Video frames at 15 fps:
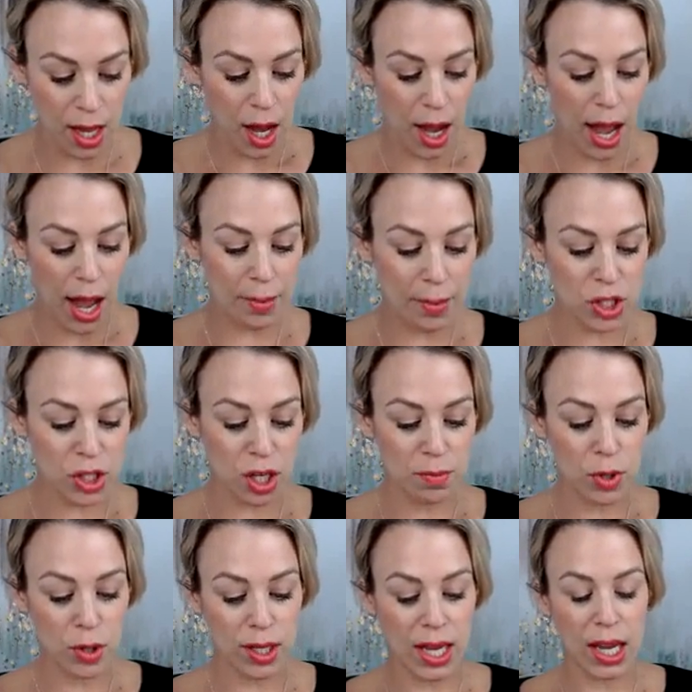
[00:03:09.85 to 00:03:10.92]
How much
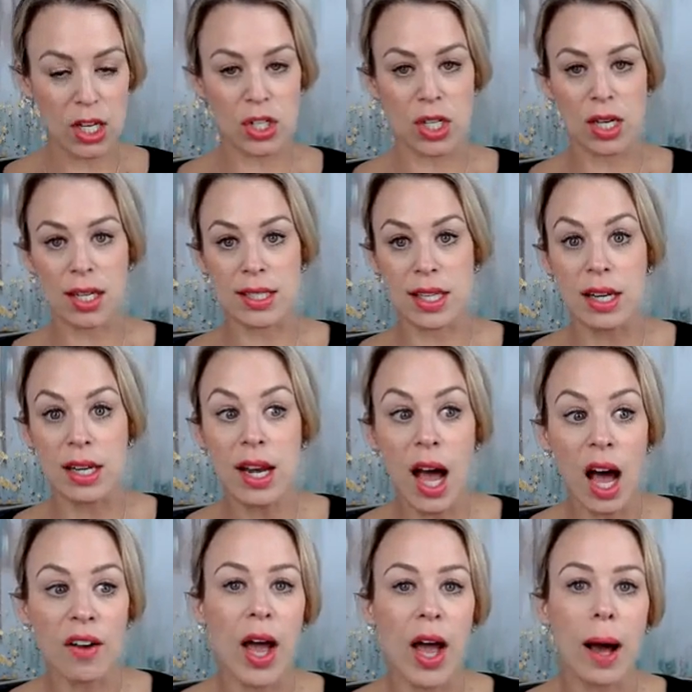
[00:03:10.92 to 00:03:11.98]
communication is
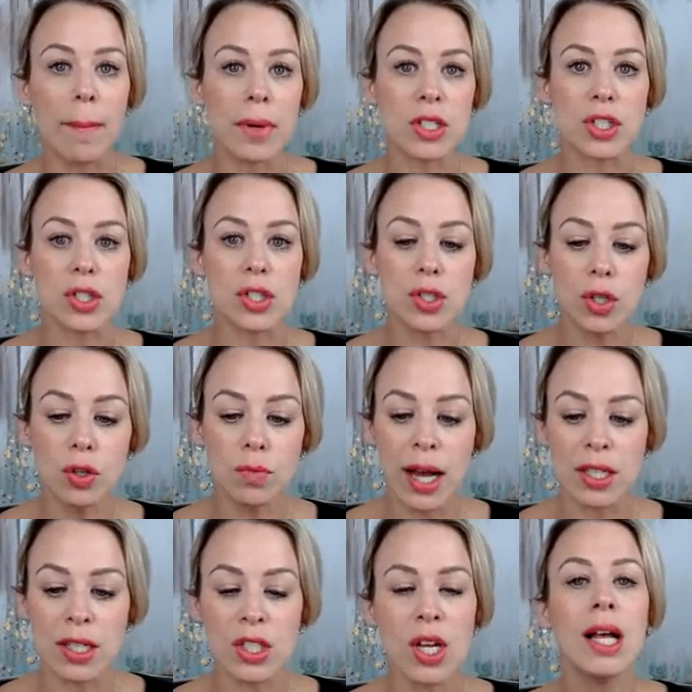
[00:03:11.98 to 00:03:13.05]
enough? How much is too
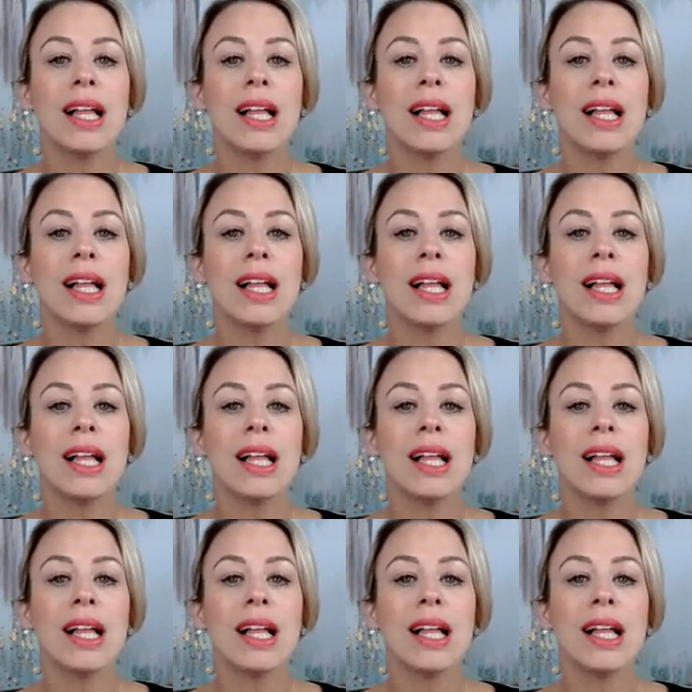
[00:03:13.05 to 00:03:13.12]
much?